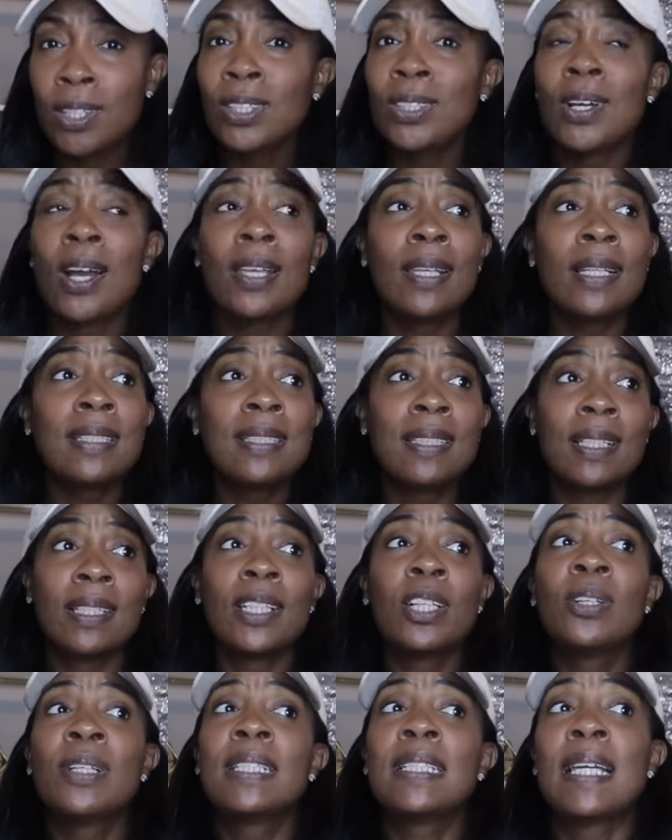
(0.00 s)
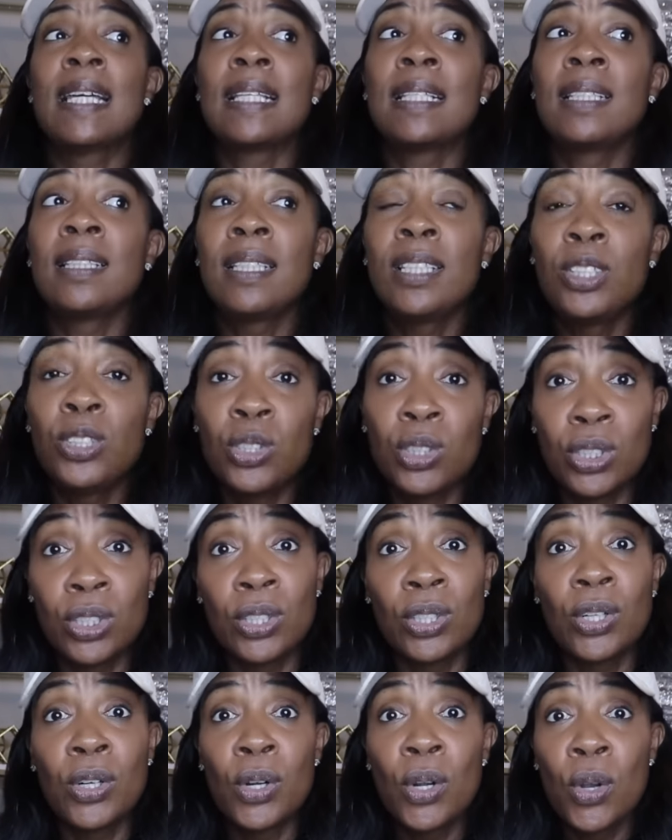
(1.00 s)
Y'all, they said there is a
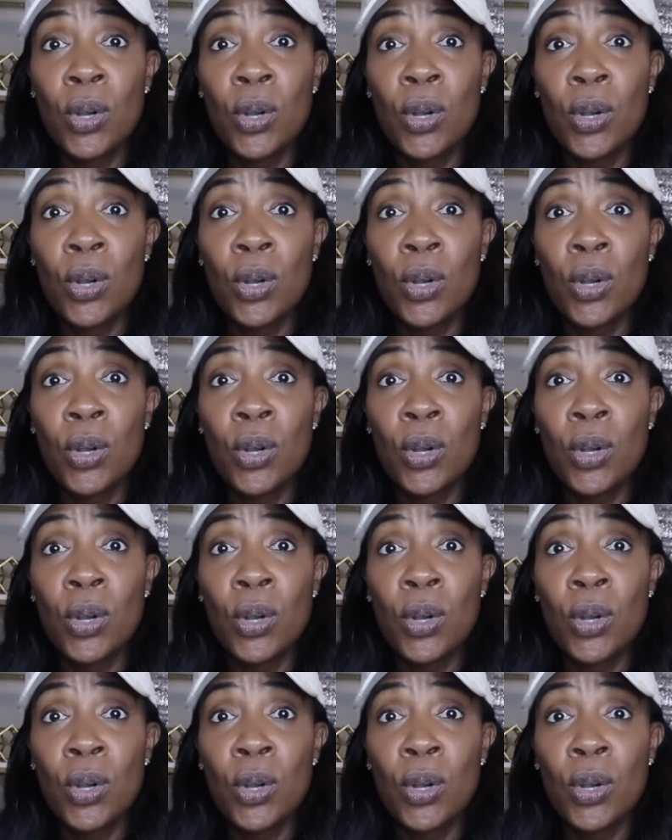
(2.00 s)
lender,